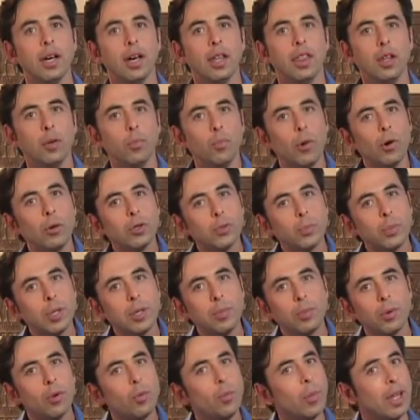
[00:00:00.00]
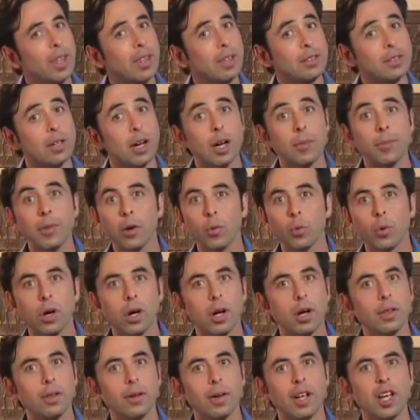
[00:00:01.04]
that most people, by the time they work
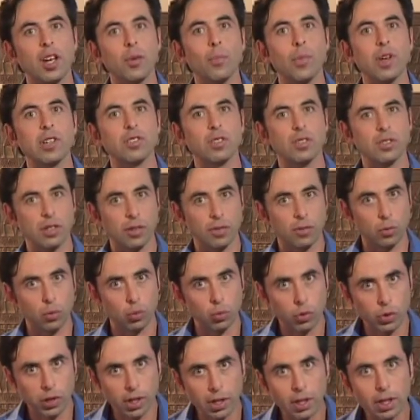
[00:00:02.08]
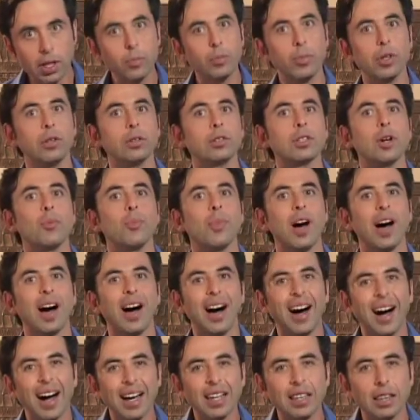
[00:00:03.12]
on their hip muscles, have really built up a
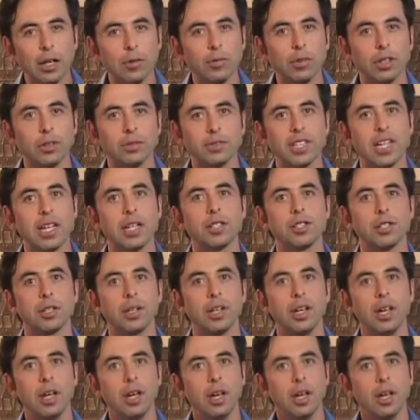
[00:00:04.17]
high level of tension.